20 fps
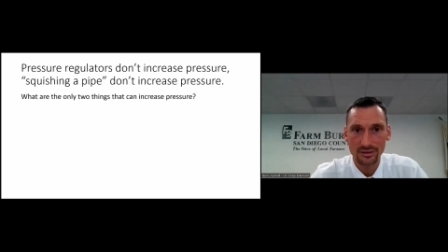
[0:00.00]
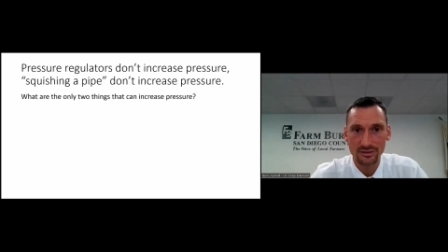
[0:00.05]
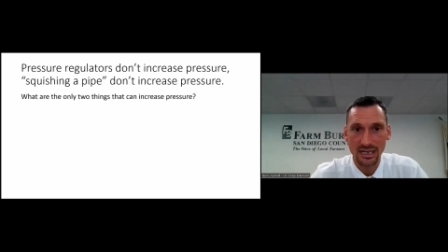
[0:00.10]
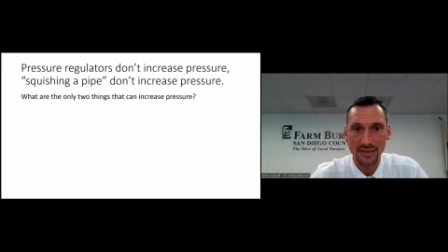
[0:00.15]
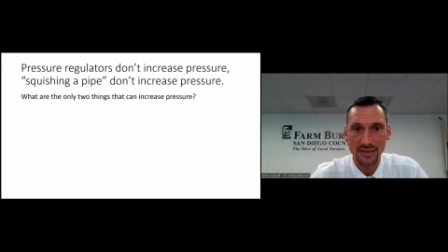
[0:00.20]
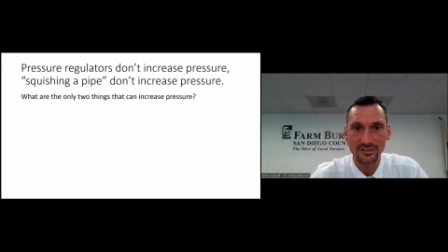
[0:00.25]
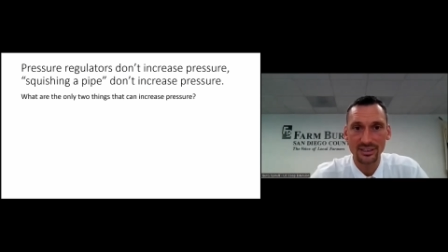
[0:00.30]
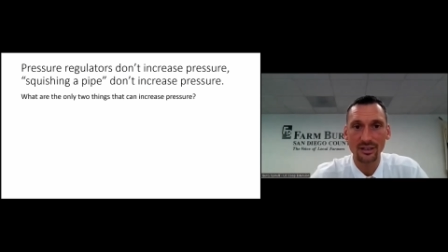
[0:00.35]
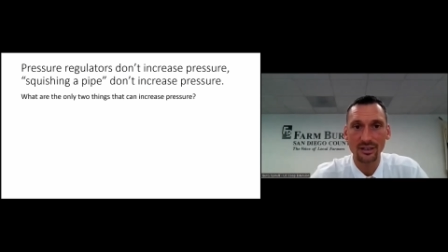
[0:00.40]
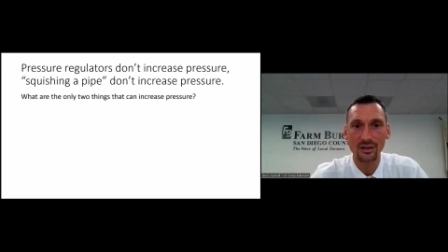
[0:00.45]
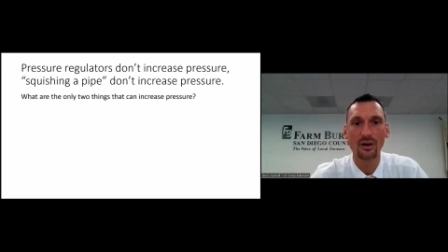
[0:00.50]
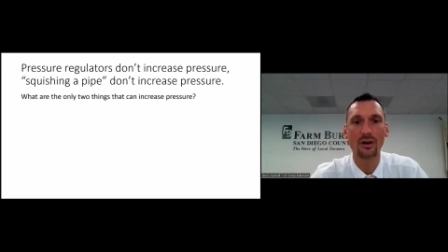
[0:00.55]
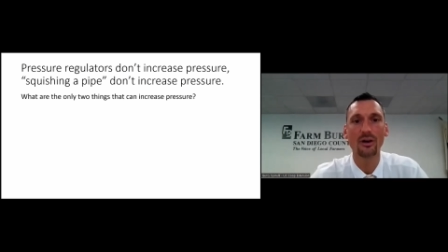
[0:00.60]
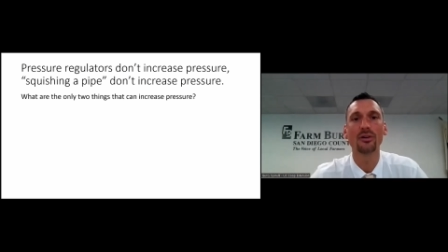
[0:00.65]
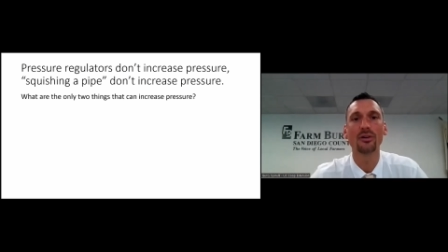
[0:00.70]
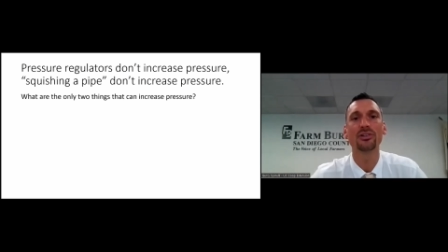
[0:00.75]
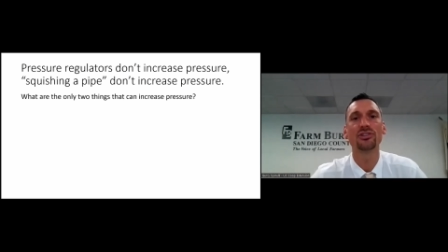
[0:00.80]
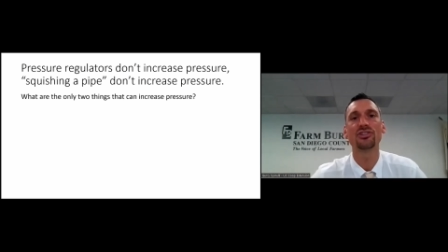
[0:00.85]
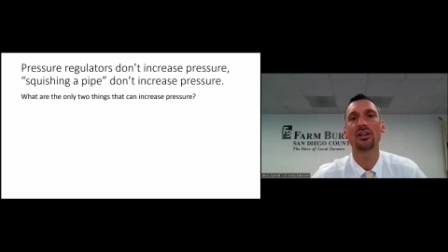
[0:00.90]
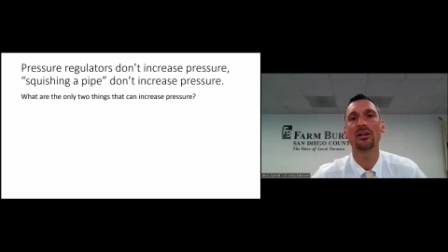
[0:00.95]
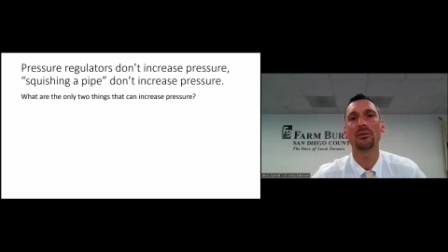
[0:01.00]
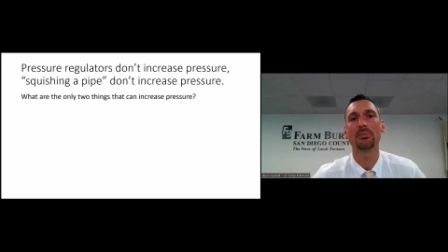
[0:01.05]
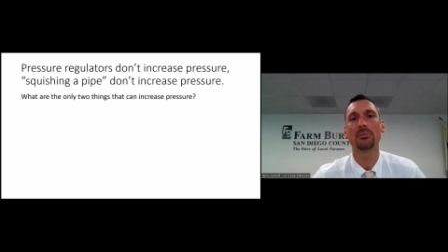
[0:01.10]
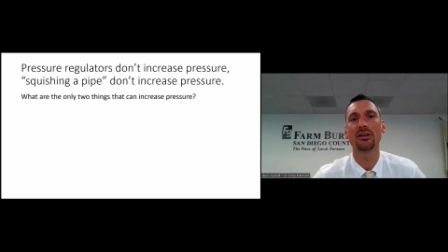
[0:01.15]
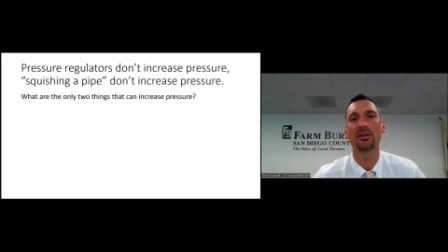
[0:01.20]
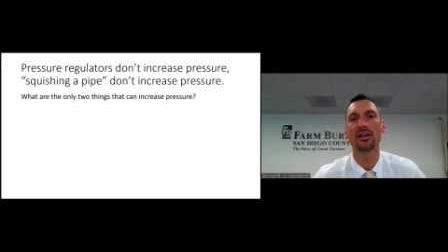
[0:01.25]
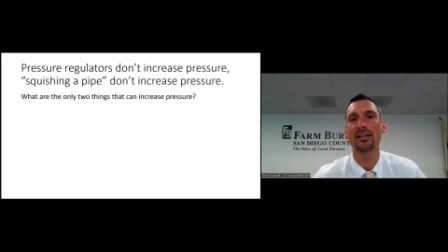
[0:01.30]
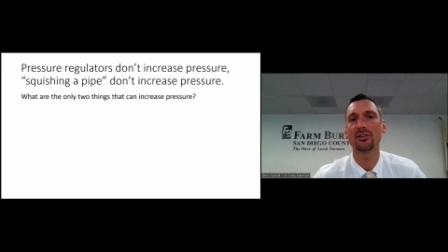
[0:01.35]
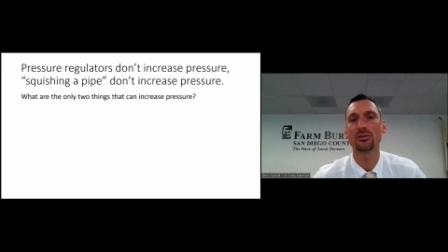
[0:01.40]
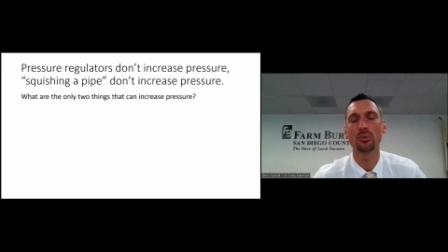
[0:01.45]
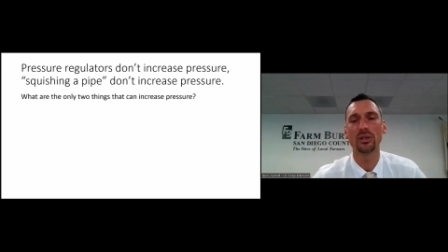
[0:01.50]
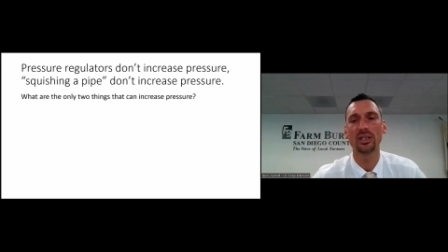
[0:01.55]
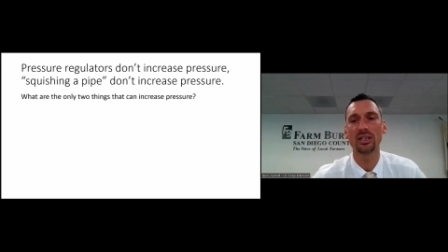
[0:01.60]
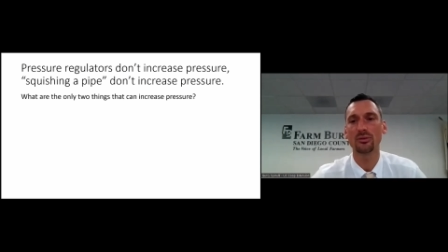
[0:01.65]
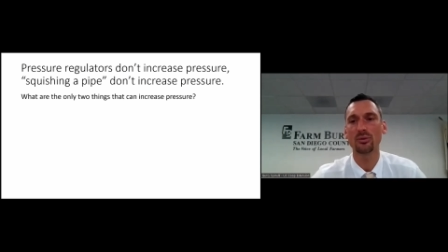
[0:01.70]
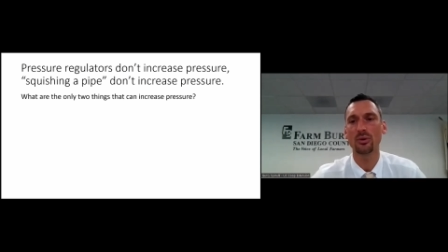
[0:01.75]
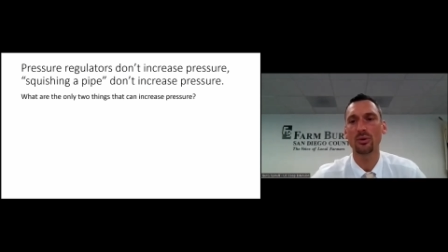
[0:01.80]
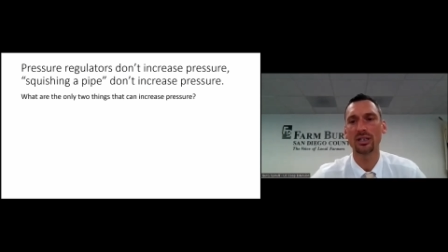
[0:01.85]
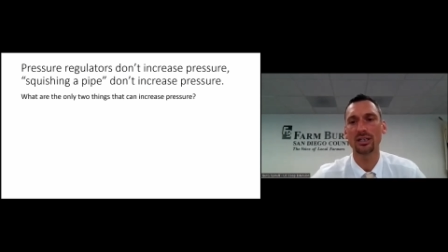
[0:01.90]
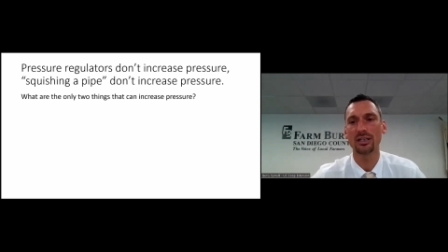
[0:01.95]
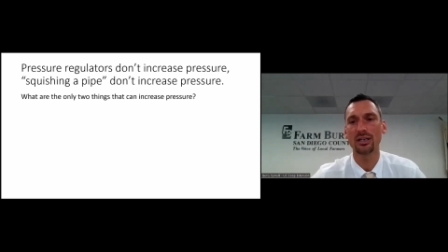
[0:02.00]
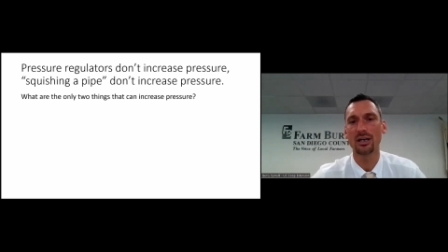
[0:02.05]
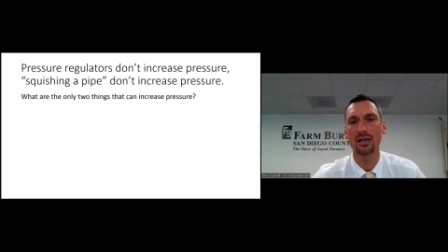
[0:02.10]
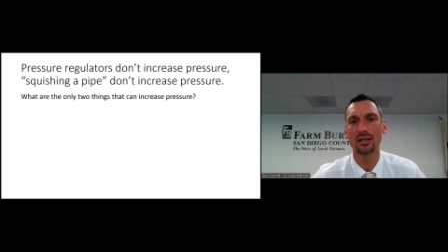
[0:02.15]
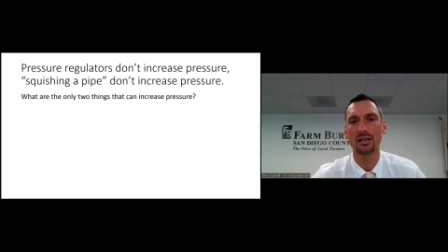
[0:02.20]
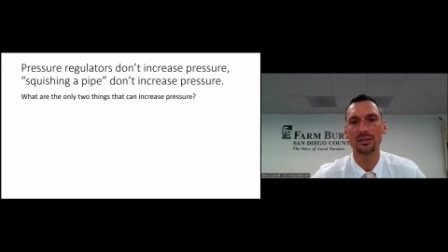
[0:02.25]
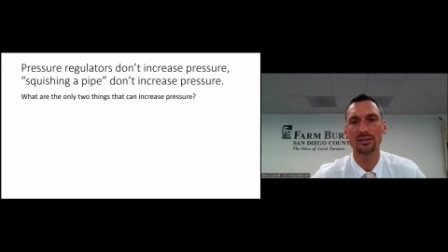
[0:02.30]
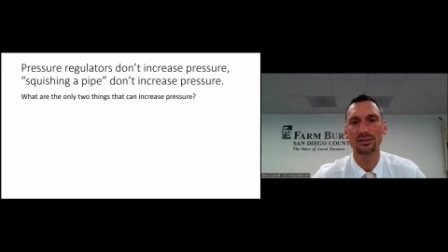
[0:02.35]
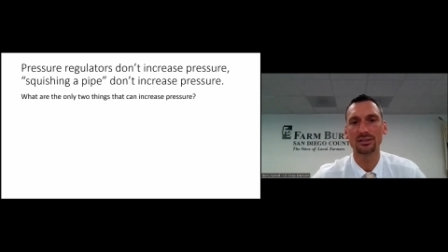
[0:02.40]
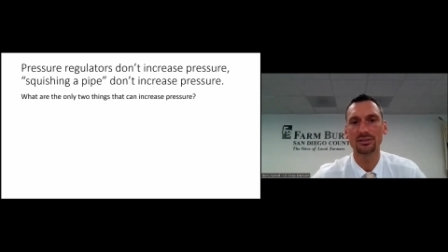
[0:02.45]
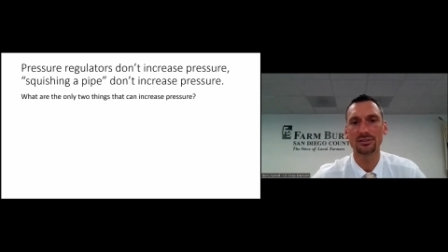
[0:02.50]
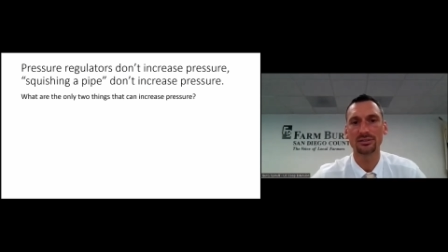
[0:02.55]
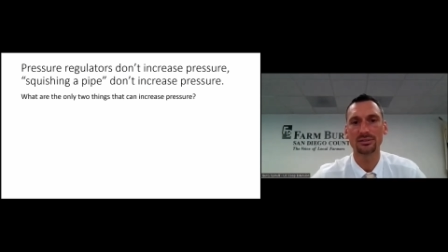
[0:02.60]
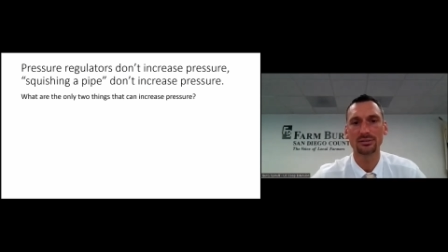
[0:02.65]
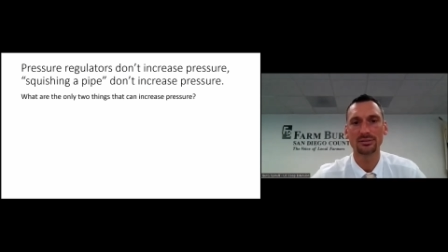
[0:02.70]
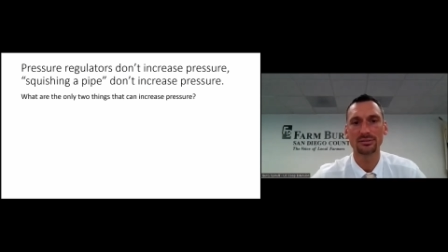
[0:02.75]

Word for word: Gravity. Oh, Jim, you got 20 dollars.